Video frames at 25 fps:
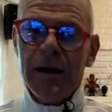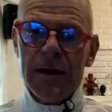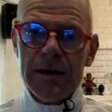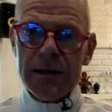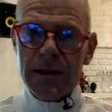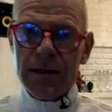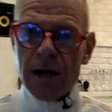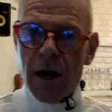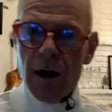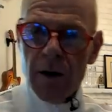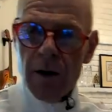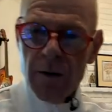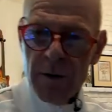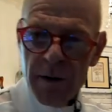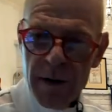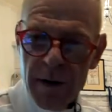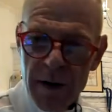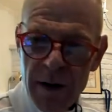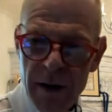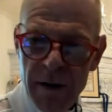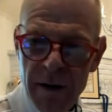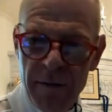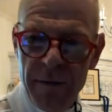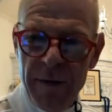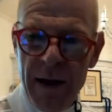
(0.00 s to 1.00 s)
So
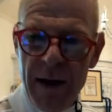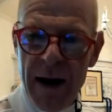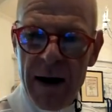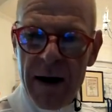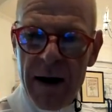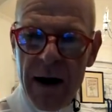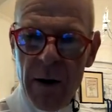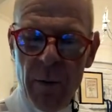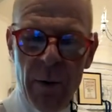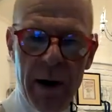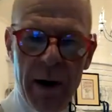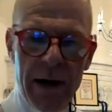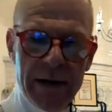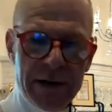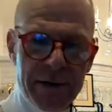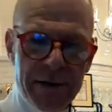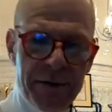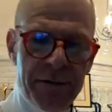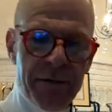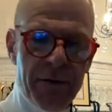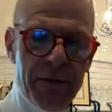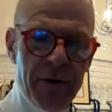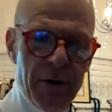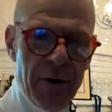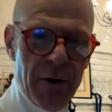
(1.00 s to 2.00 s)
there I went
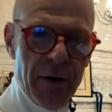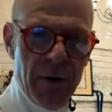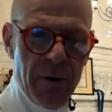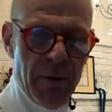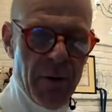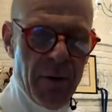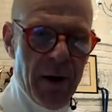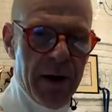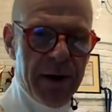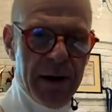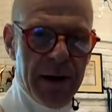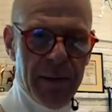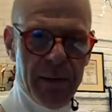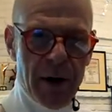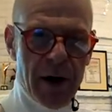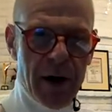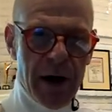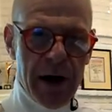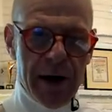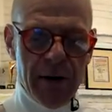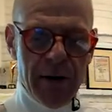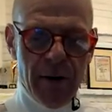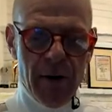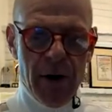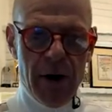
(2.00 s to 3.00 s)
through the
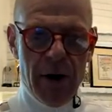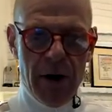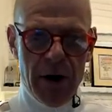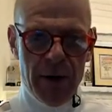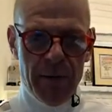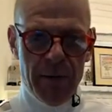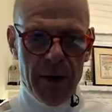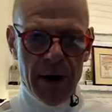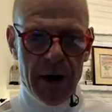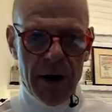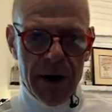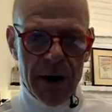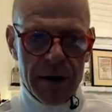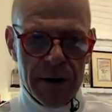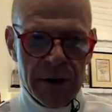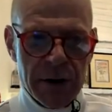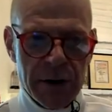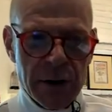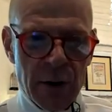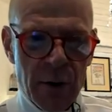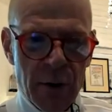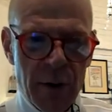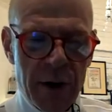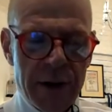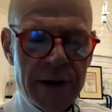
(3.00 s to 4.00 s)
moccato long, moccato
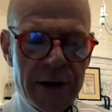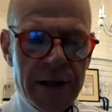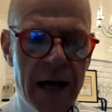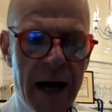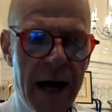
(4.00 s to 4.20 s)
short,